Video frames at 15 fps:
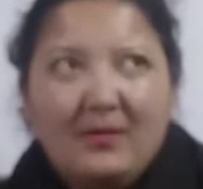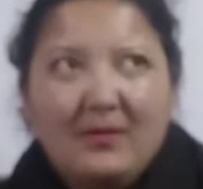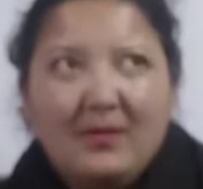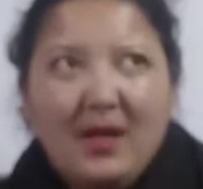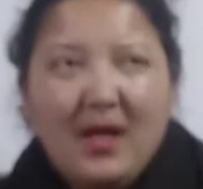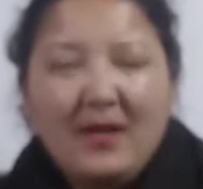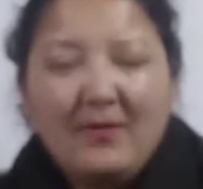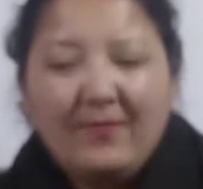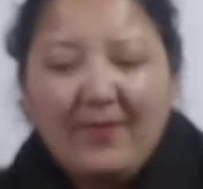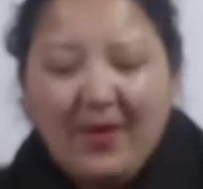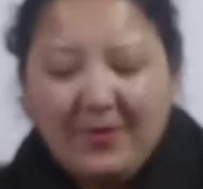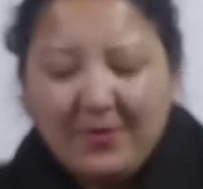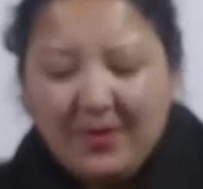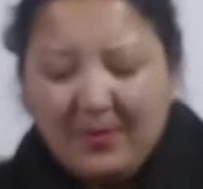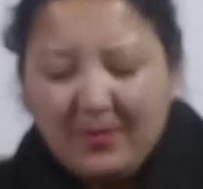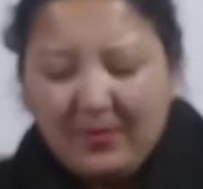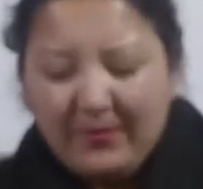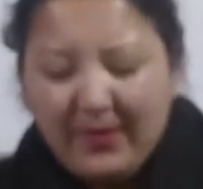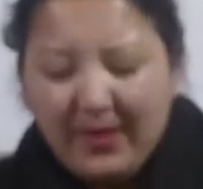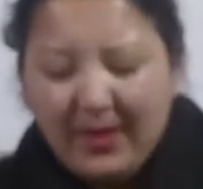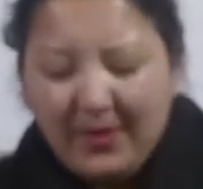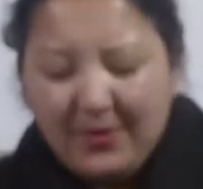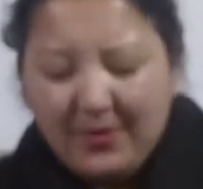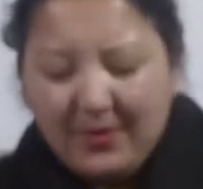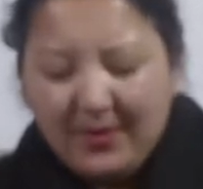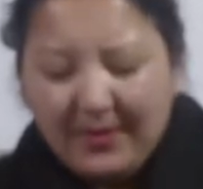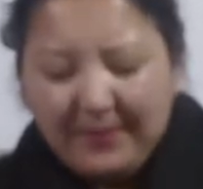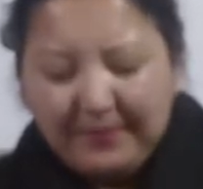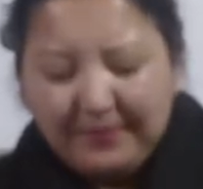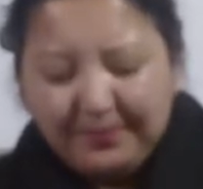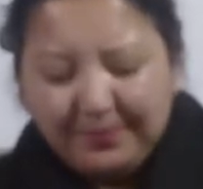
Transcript: unfashionable way, I should say,